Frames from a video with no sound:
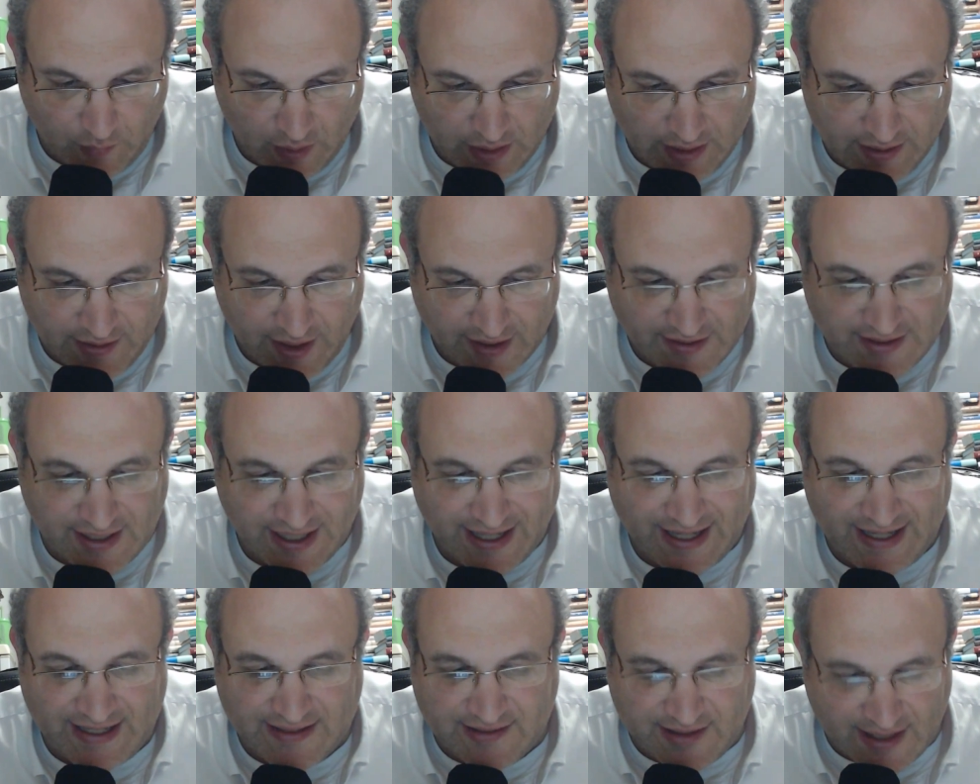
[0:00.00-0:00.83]

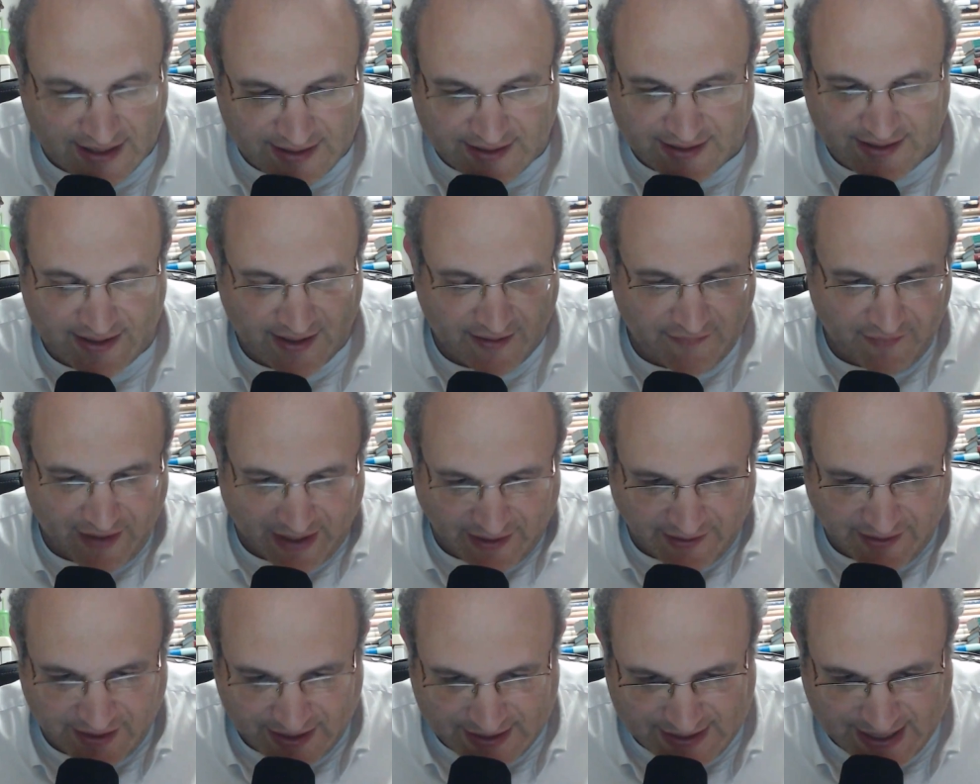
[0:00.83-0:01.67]
He says it's a
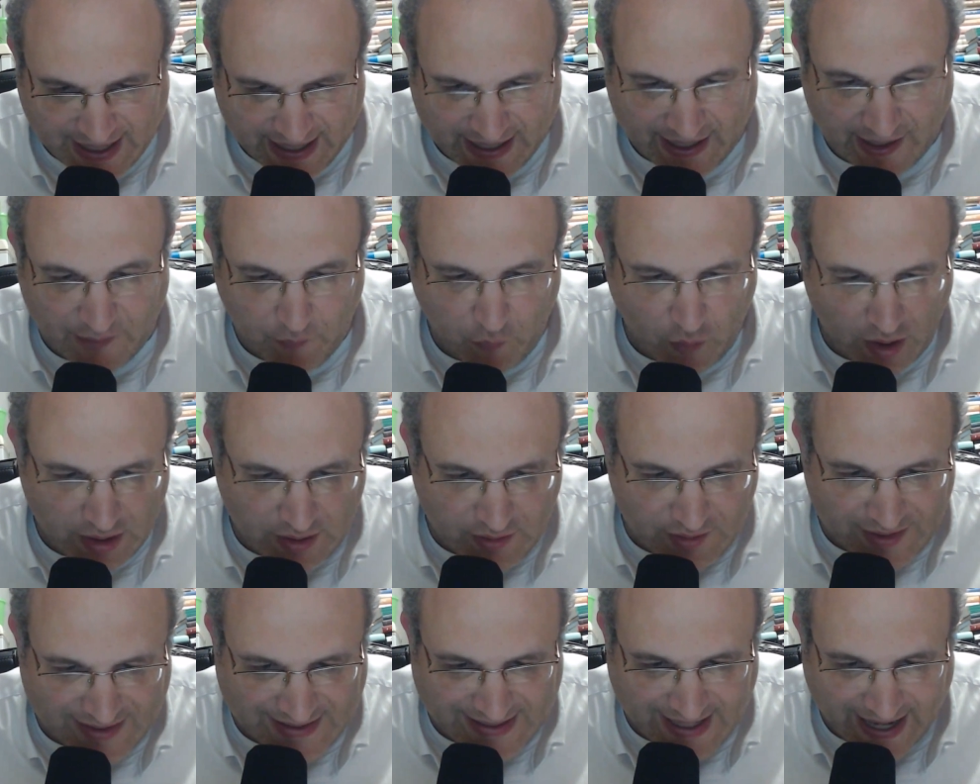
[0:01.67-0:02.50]
gewaldige Sache, and what
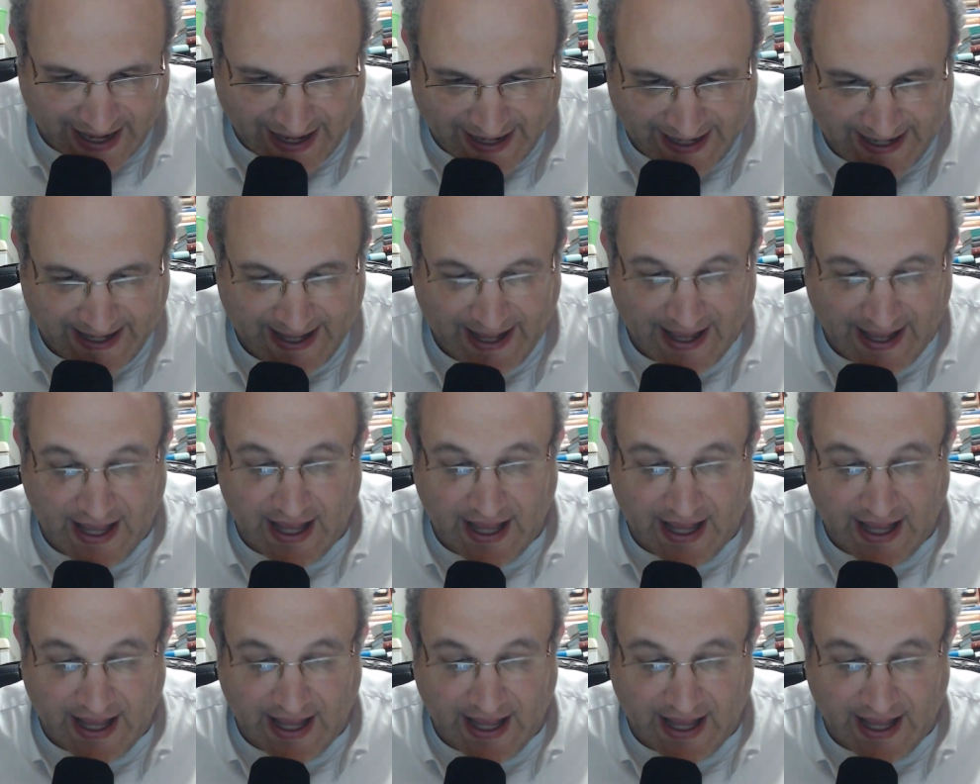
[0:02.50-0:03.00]
you say